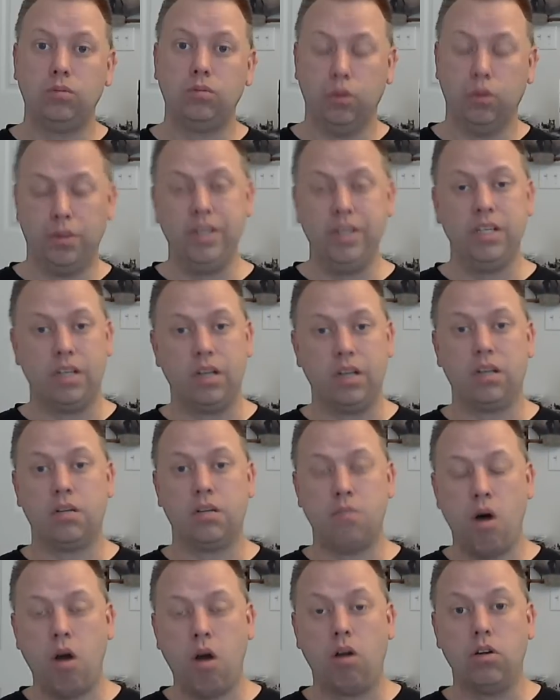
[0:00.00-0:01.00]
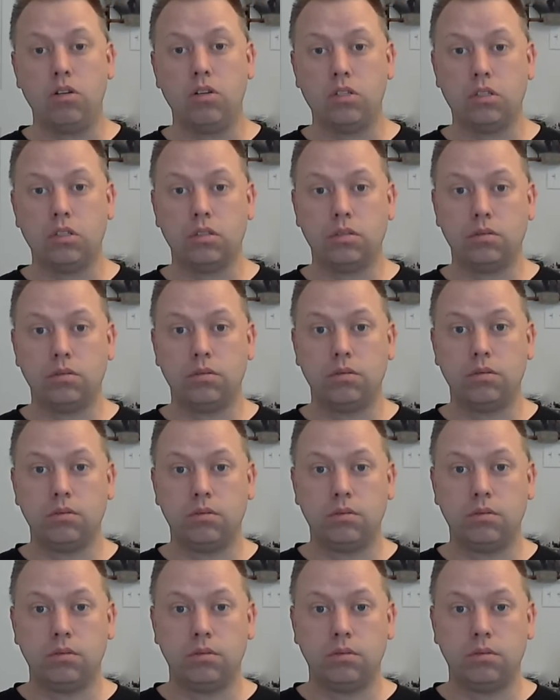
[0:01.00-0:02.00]
will be sent to Mars,
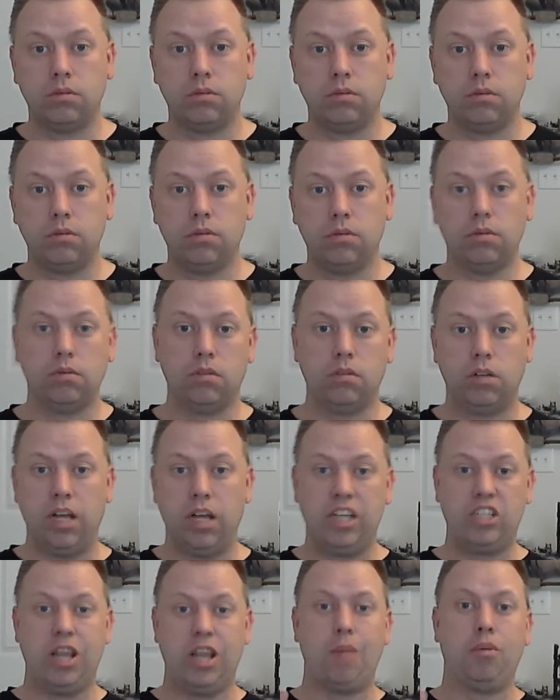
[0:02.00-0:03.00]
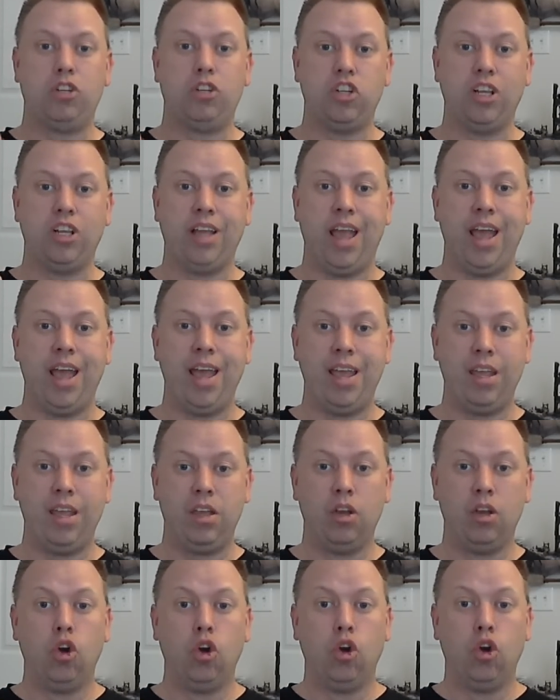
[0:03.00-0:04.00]
establishing
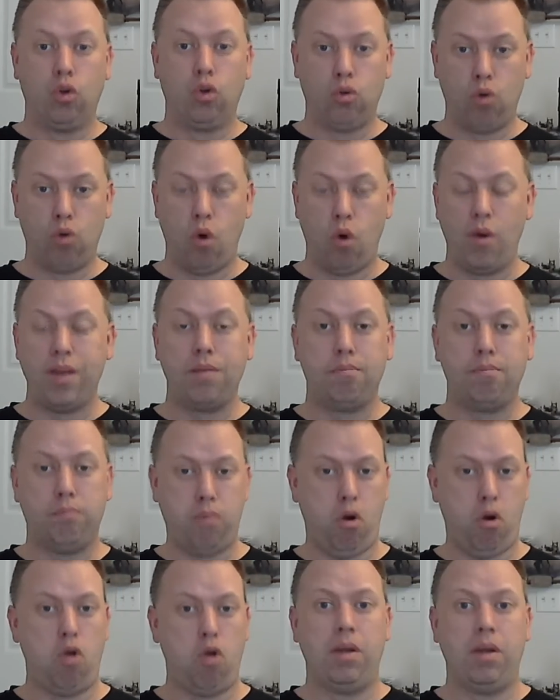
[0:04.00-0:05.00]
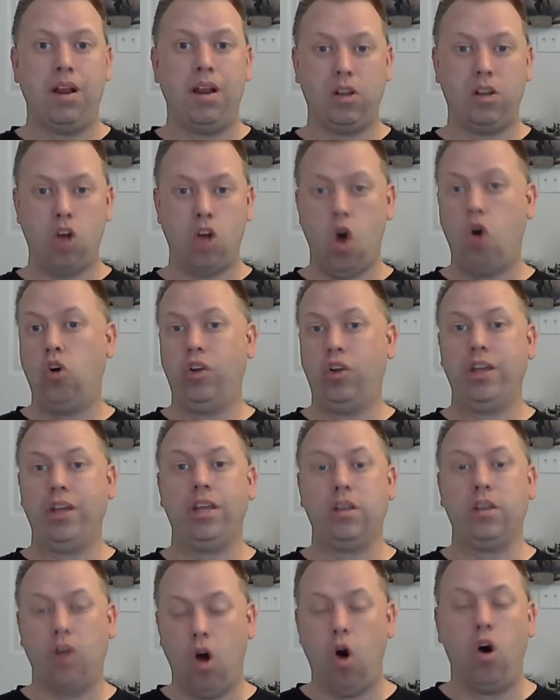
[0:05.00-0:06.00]
a growing permanent
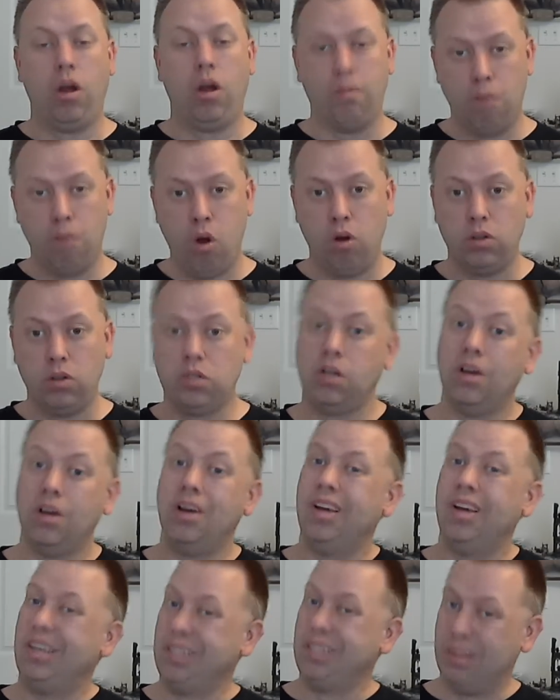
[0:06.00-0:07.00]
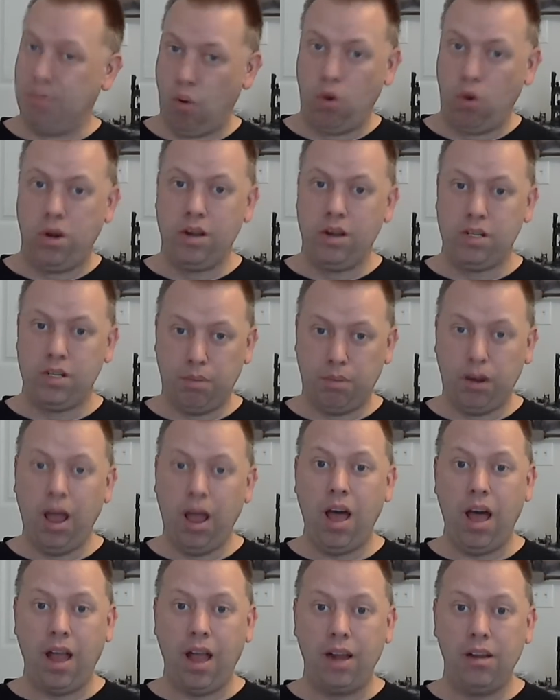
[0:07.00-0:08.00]
colony on Mars, supported and
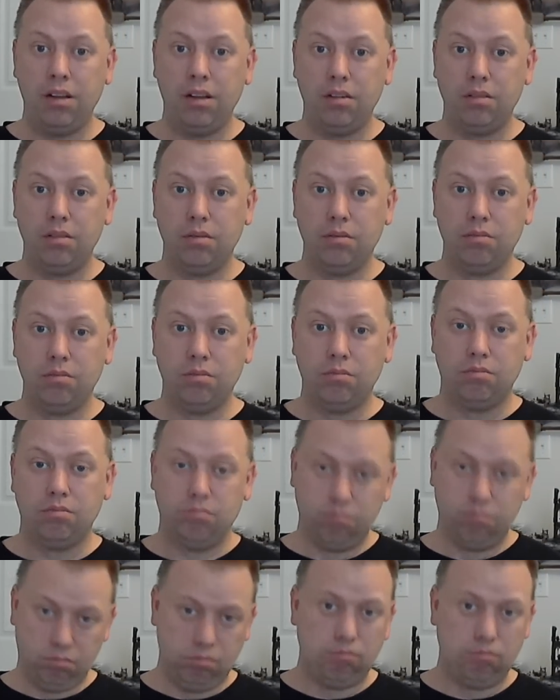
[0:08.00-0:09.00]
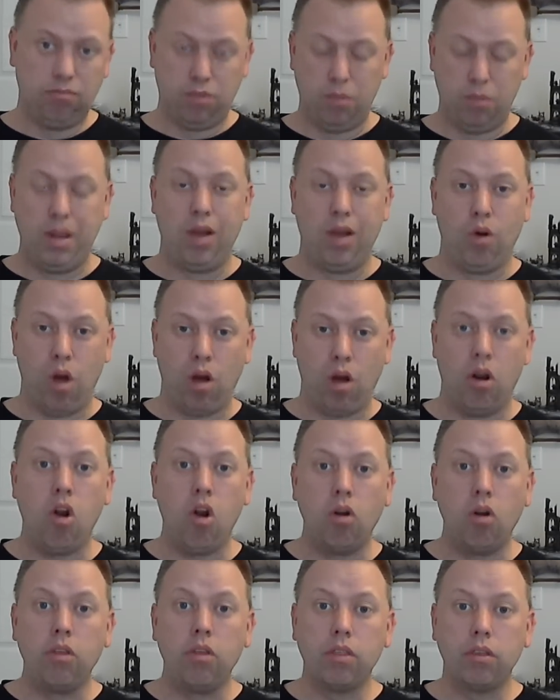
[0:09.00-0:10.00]
supplied from here on
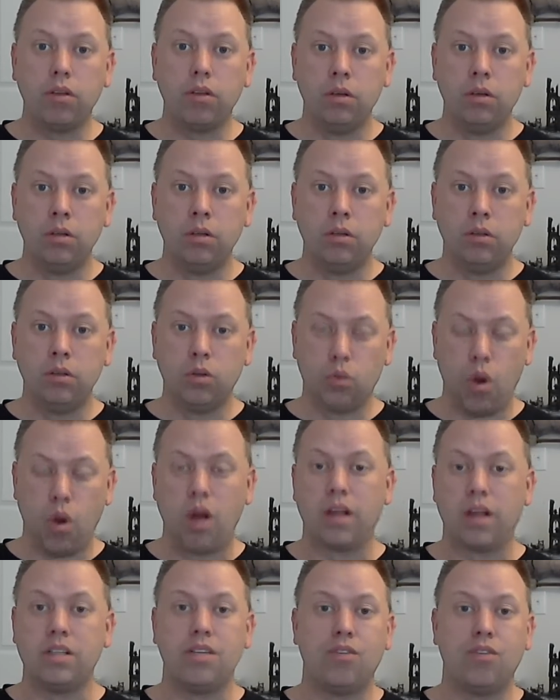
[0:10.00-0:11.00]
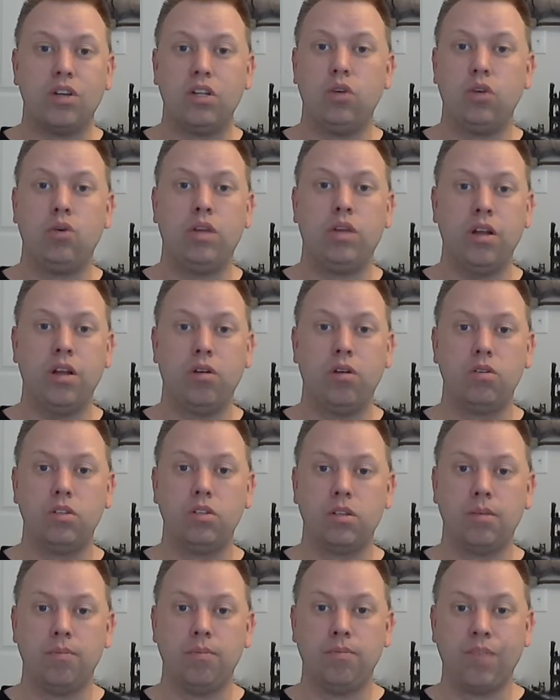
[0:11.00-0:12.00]
Earth with rockets every 2
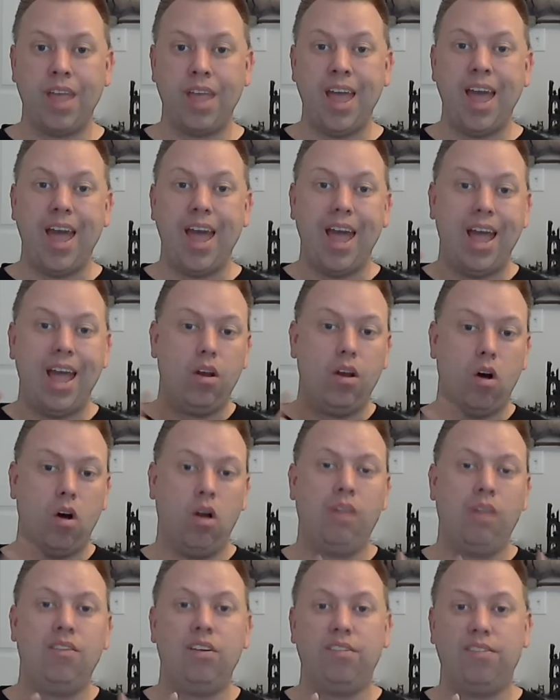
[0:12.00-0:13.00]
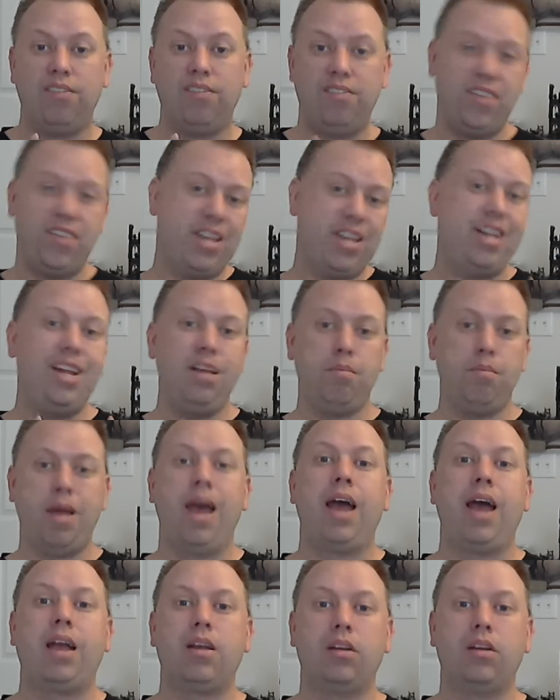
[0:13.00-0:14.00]
years, and all of it feeding
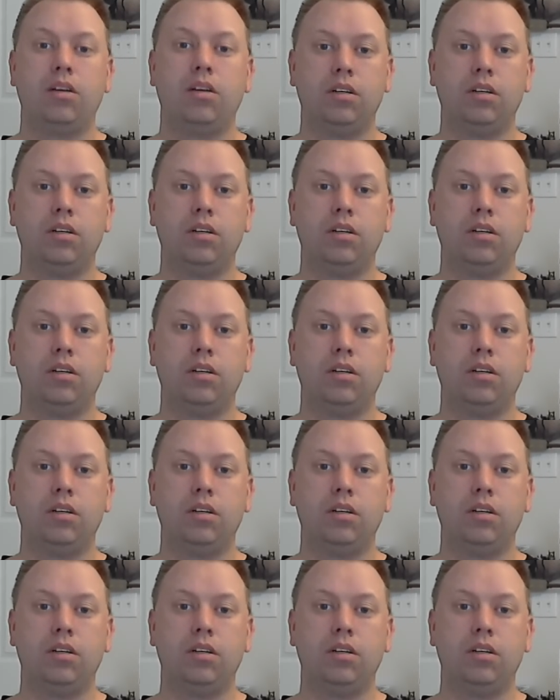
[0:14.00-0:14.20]
back